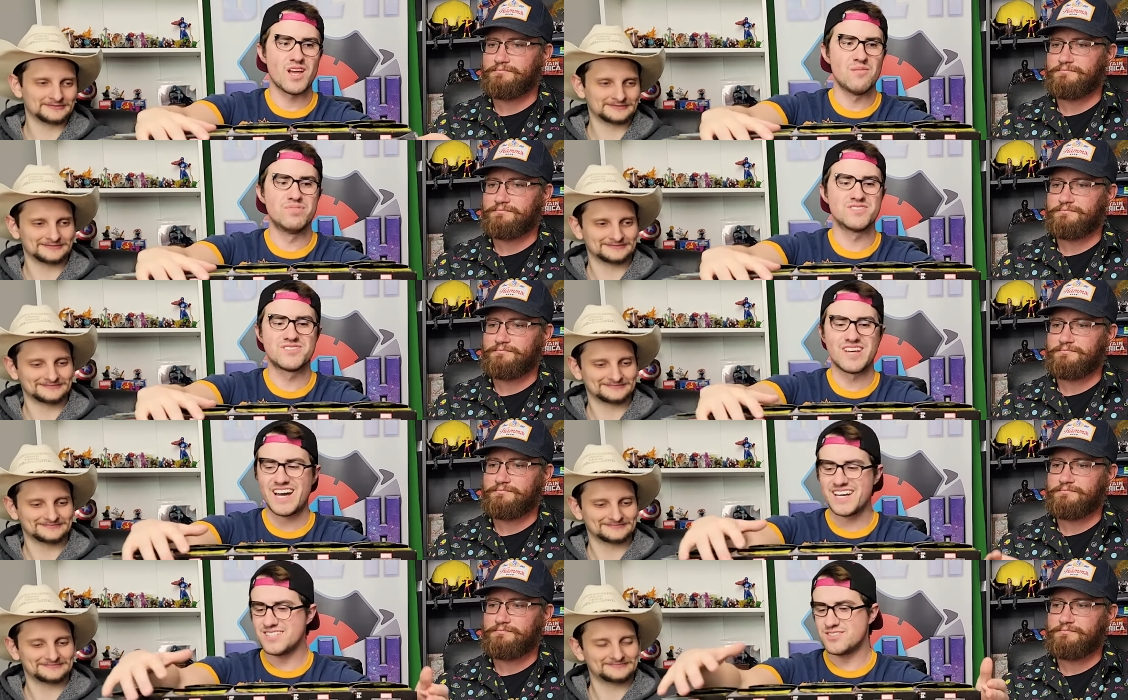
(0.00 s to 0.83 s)

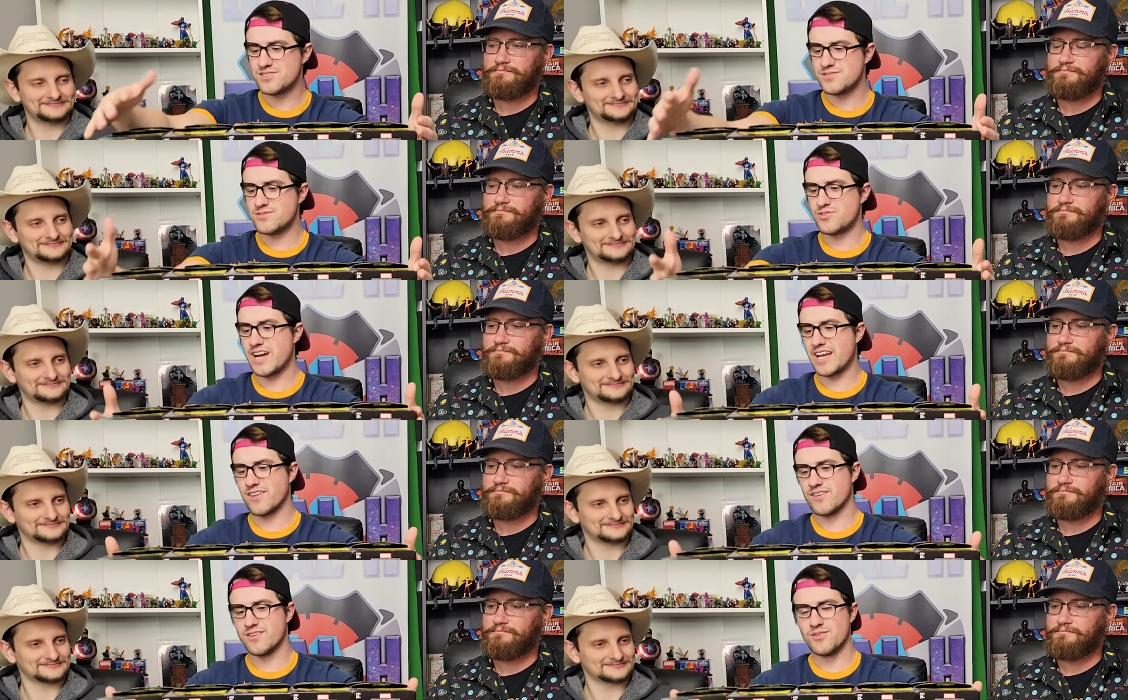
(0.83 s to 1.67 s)
Speaker 1: Besides
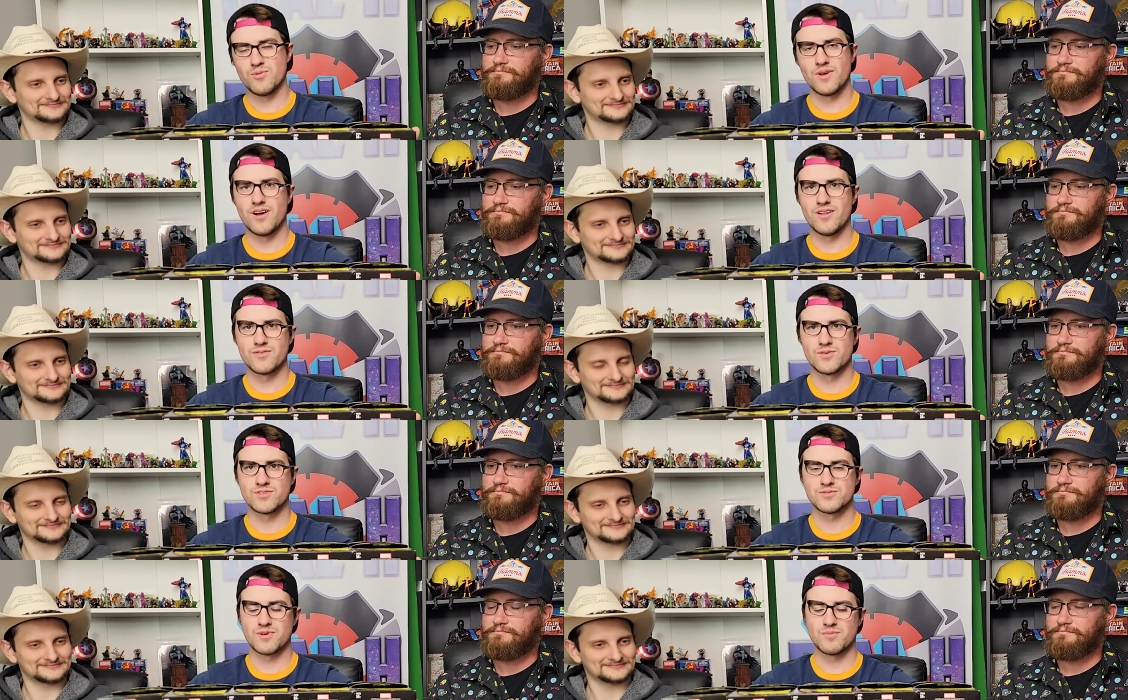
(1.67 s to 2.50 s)
Dracula, who we all, of
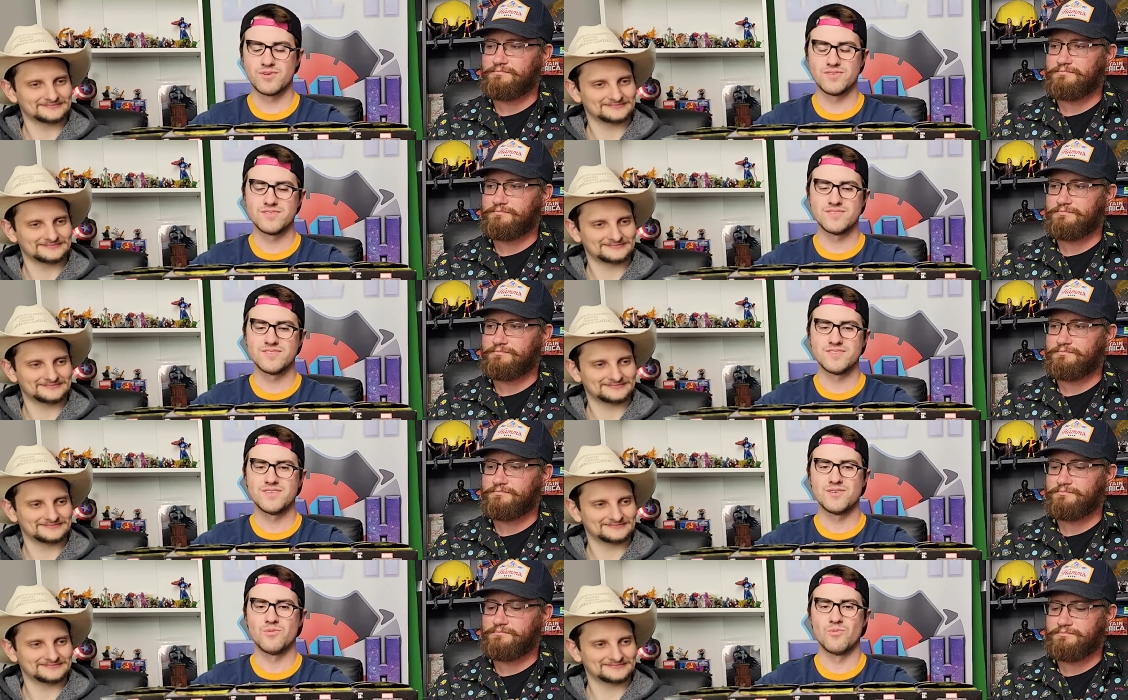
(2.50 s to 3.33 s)
course, want to pull,
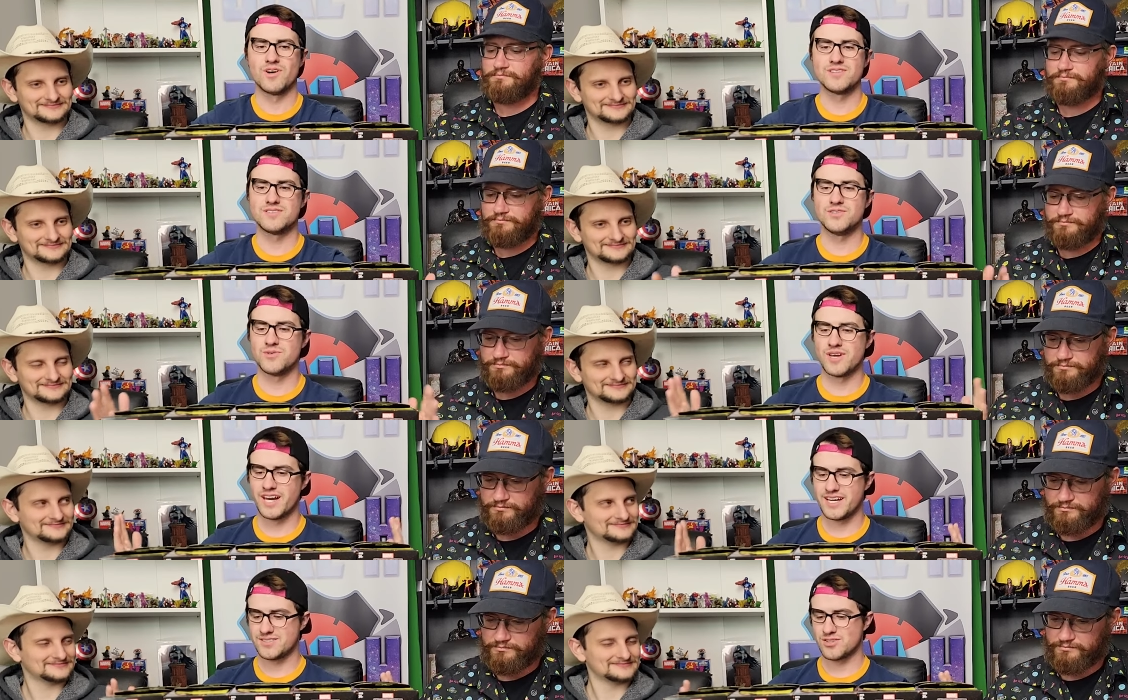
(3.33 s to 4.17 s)
what do you
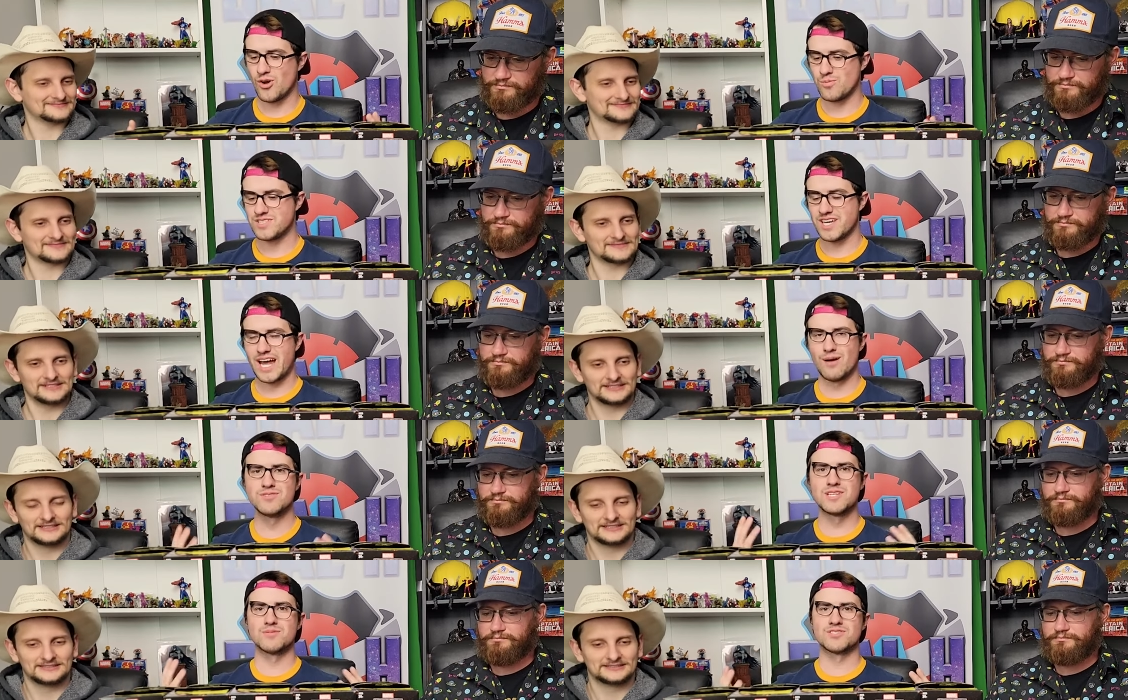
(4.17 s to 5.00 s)
guys hope to get? I
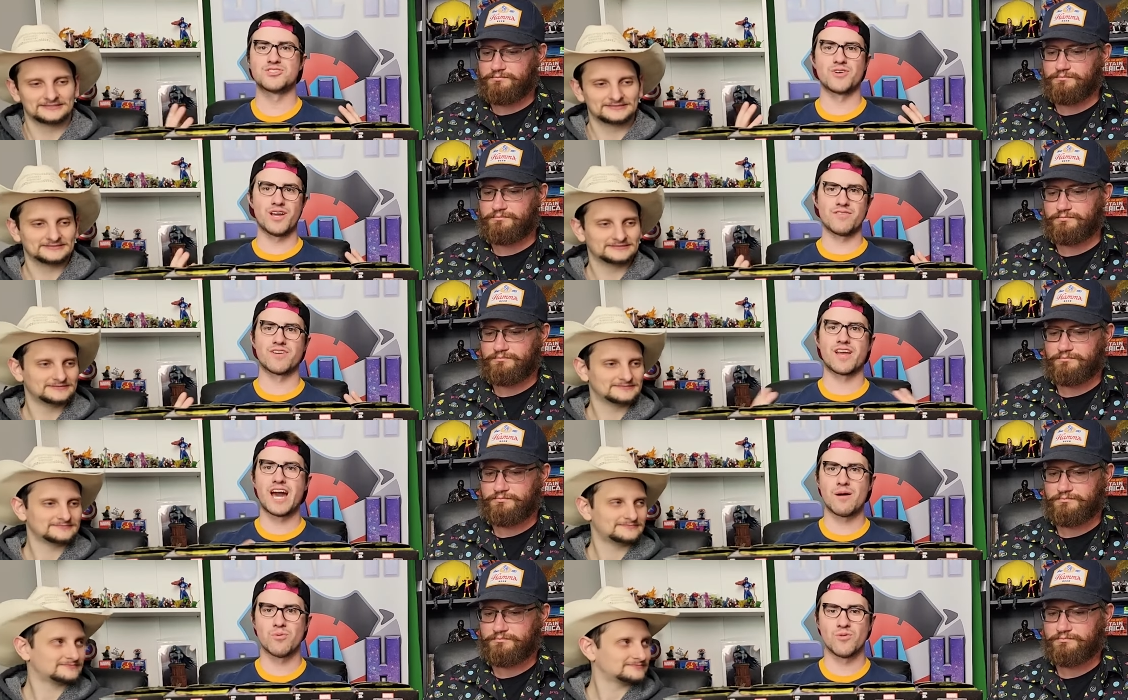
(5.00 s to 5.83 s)
was able to trade for
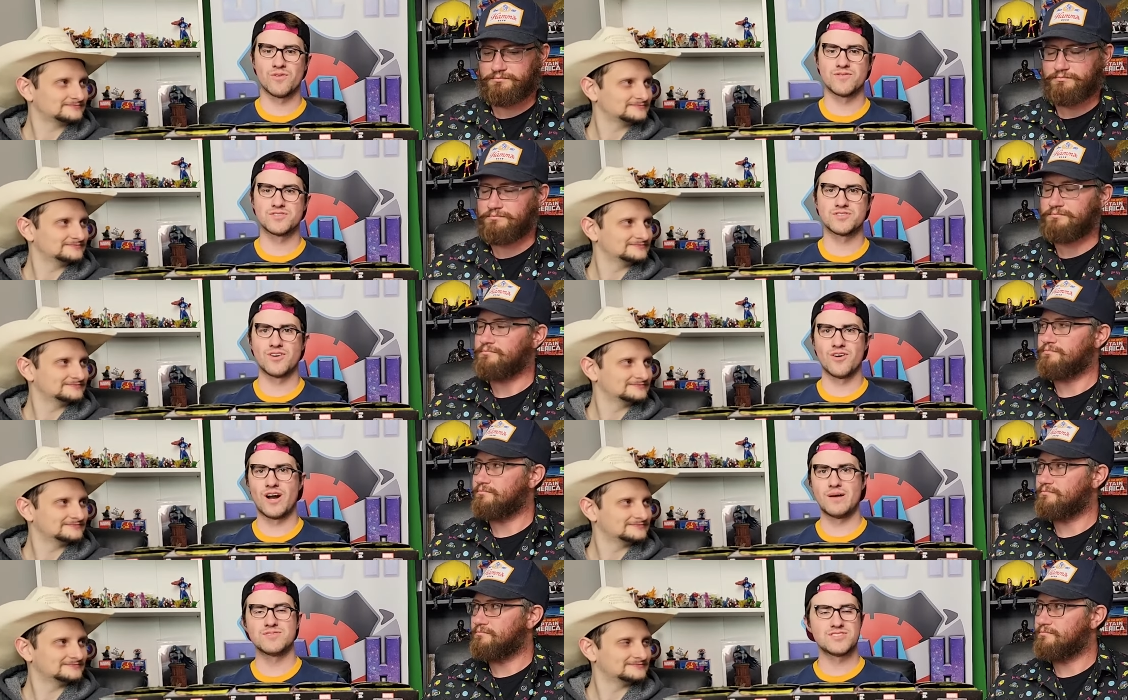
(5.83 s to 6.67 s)
Wolf, so
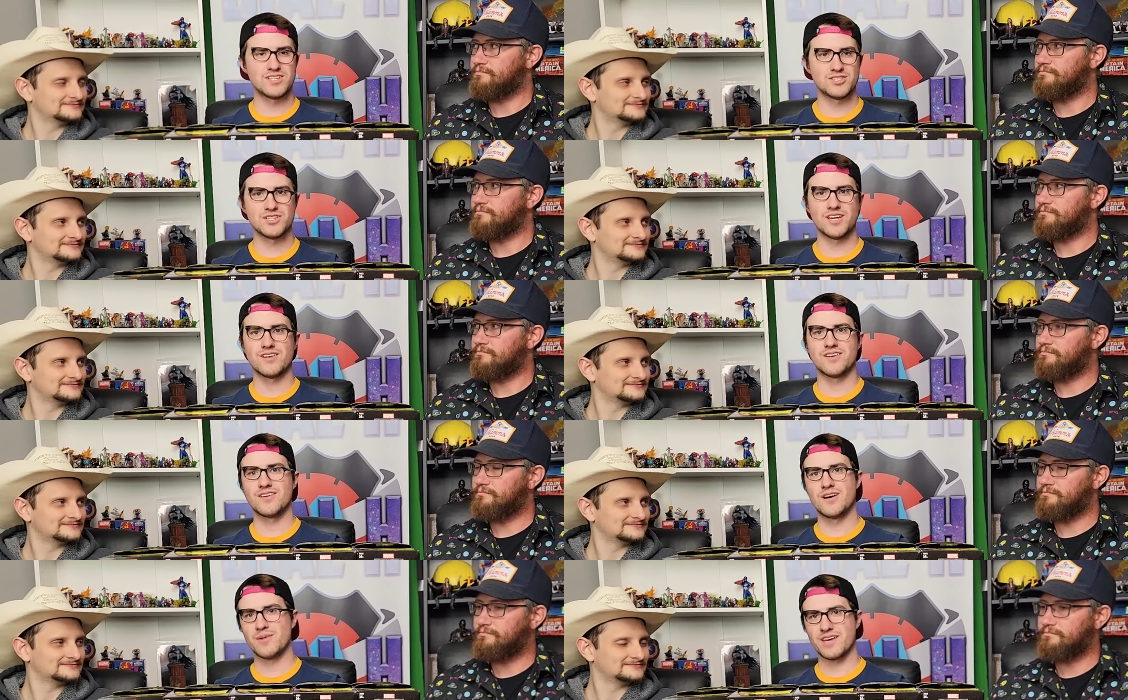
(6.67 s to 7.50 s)
I'm
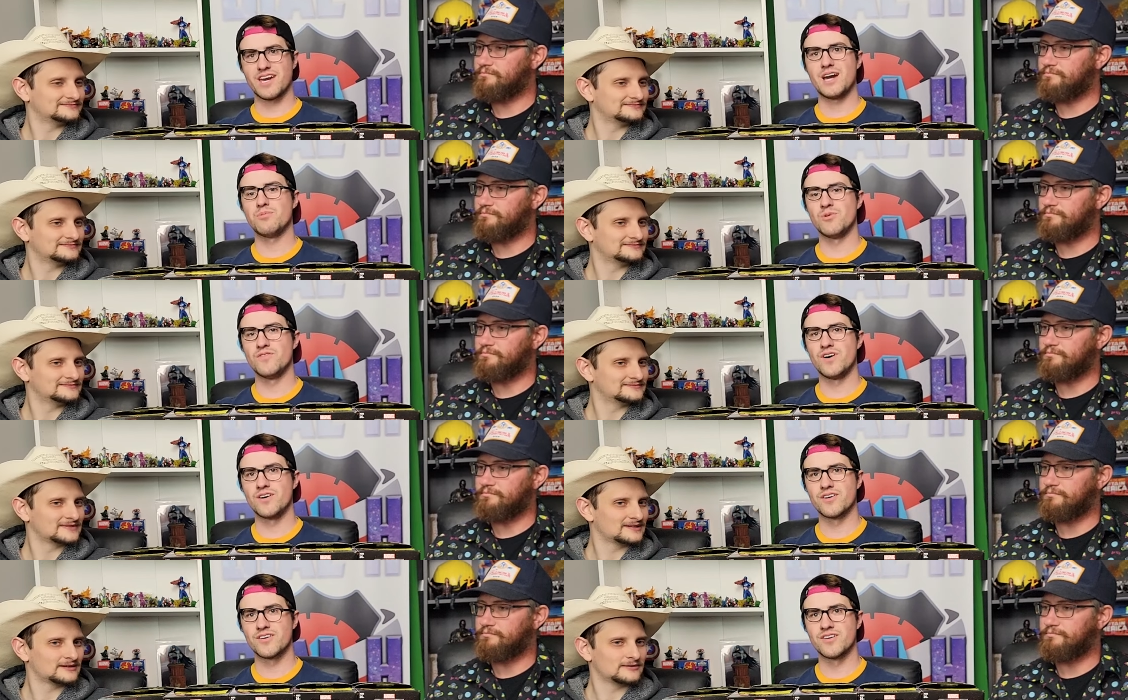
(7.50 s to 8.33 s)
satiated on my Wolf
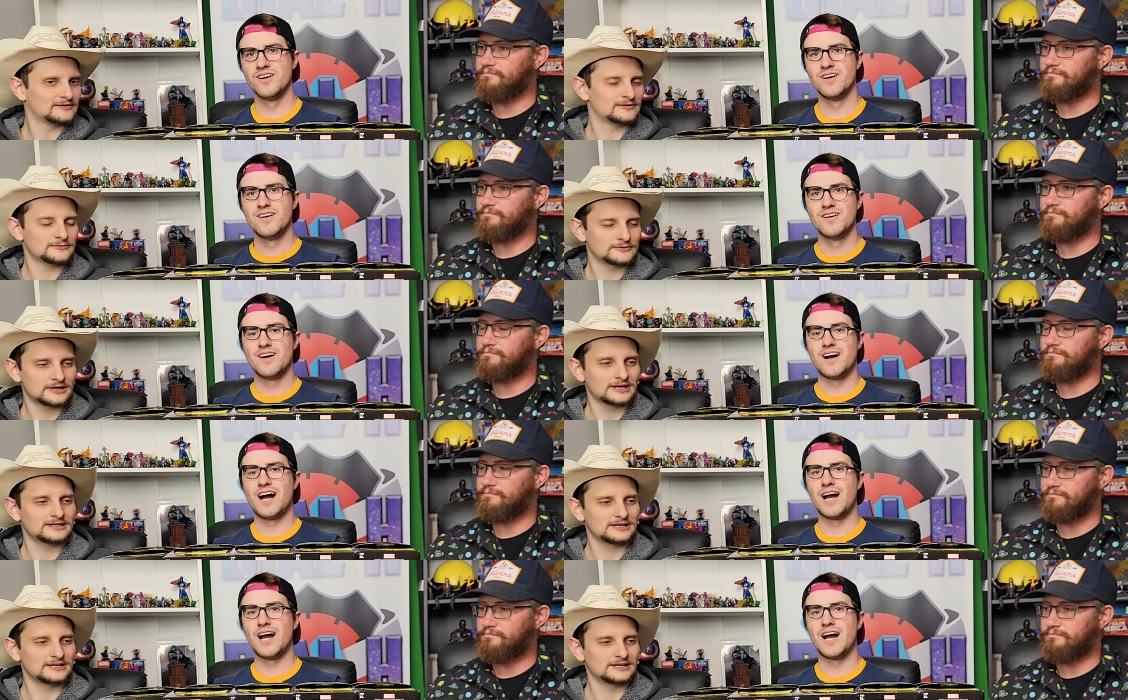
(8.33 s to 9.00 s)
hunger. Okay,